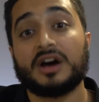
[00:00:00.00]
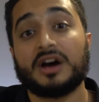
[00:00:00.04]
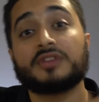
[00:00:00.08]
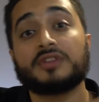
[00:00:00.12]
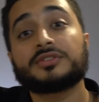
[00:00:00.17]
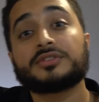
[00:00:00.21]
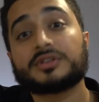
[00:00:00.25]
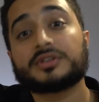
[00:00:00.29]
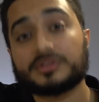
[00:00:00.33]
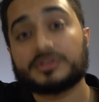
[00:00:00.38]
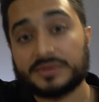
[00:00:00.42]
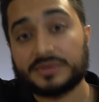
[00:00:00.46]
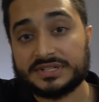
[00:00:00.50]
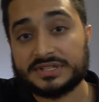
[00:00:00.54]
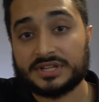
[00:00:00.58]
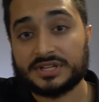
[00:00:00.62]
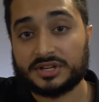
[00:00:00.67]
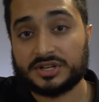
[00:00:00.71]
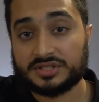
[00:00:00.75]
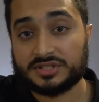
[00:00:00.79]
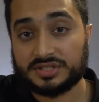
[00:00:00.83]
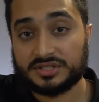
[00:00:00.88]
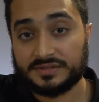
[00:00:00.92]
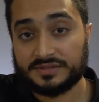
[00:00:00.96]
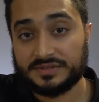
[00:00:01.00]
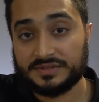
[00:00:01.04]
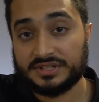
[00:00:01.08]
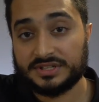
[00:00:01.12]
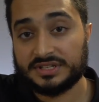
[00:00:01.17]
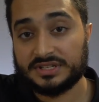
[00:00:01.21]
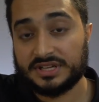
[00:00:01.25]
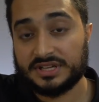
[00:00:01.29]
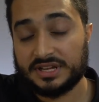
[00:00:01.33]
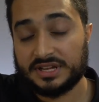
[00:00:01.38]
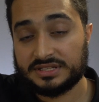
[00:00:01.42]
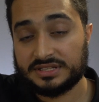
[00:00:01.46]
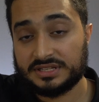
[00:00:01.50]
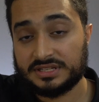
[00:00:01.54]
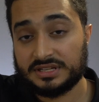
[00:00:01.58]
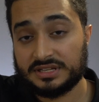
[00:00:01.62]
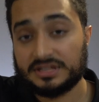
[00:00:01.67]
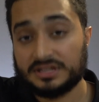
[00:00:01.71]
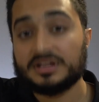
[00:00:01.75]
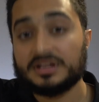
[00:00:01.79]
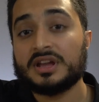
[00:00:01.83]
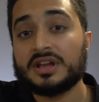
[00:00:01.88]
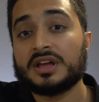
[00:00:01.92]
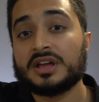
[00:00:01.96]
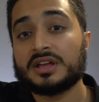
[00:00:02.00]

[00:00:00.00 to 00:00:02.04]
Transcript: other three sections of the DAT,